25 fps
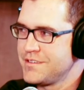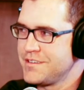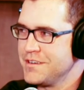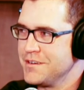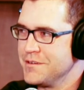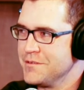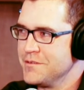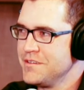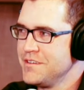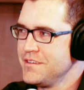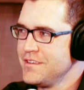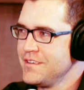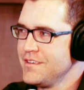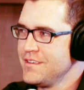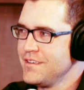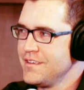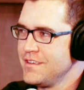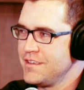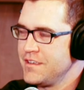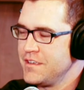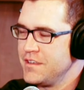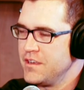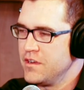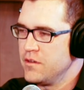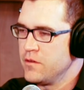So,
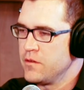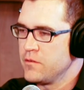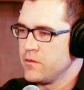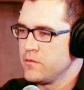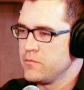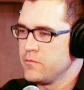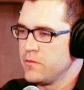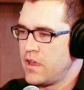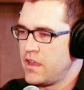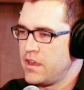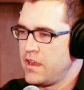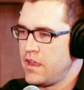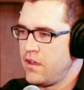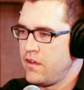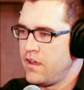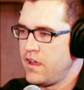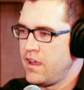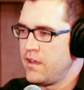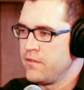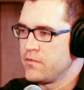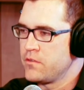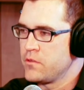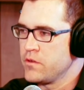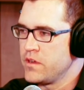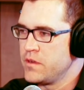right now I
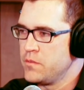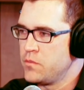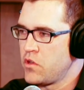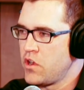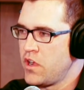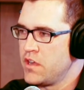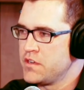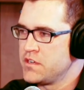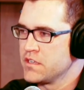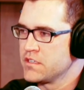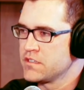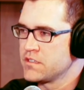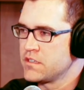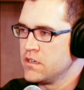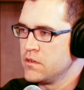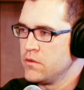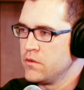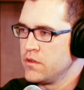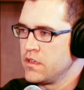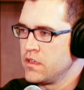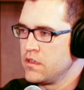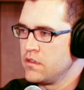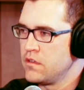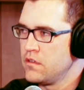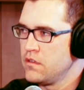have 3 projects
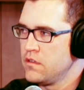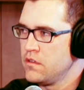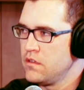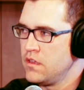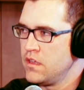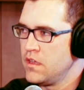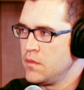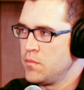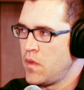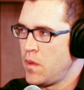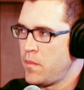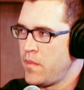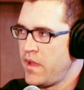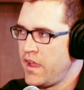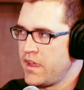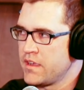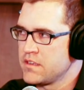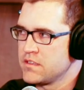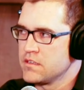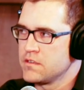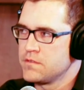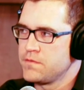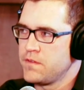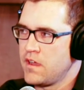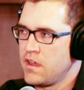going, and my
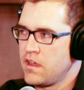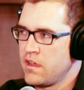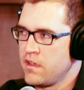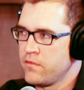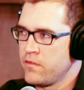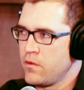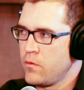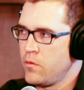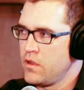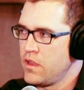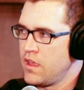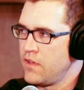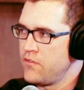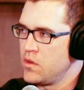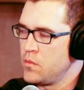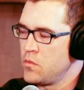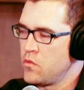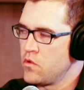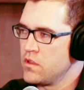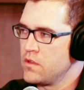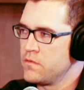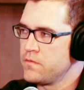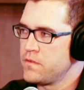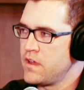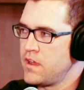max is 5. I won't have any
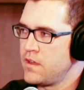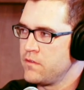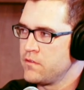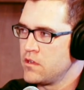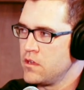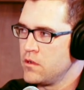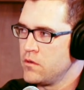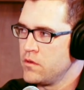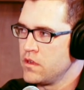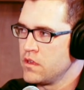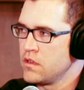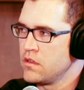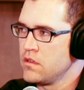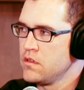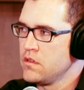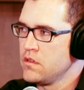more than 5 going.